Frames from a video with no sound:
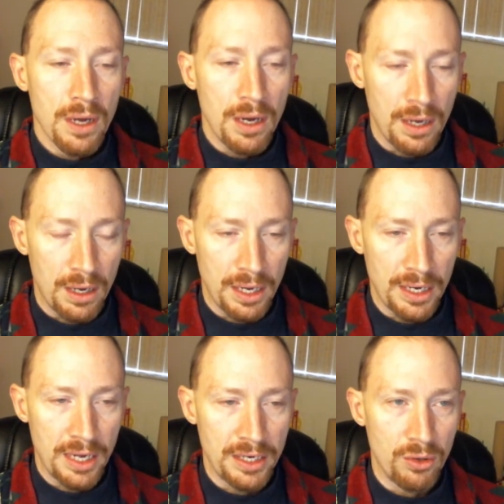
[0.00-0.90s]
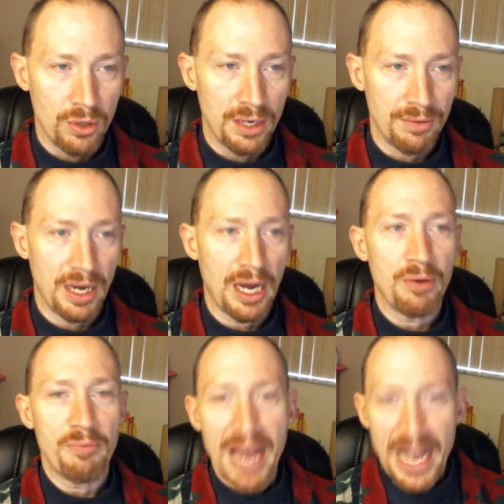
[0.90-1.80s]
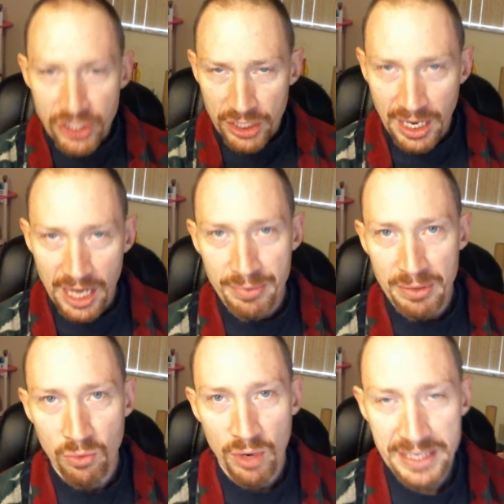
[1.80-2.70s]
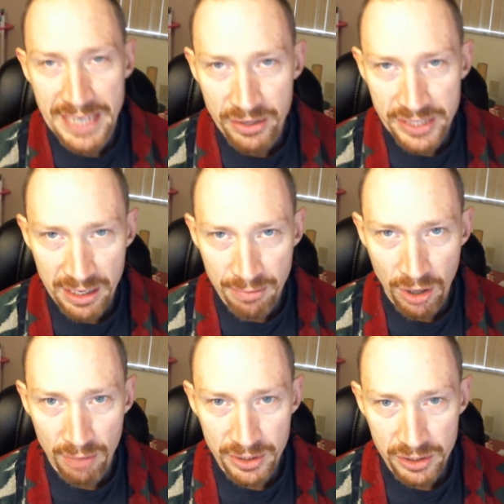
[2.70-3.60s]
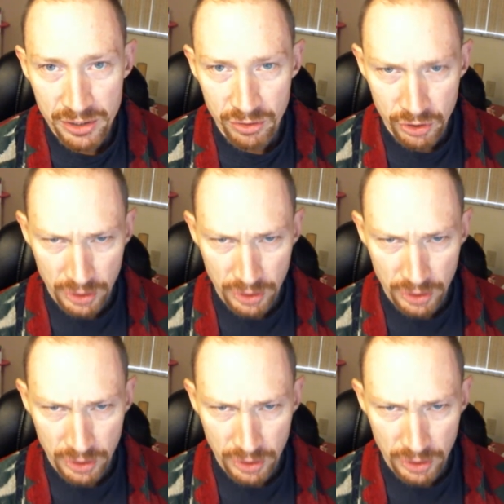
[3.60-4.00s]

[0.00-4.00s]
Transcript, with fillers: Uh, I, I, know, I, I, imagine a lot of people want downtown apartments,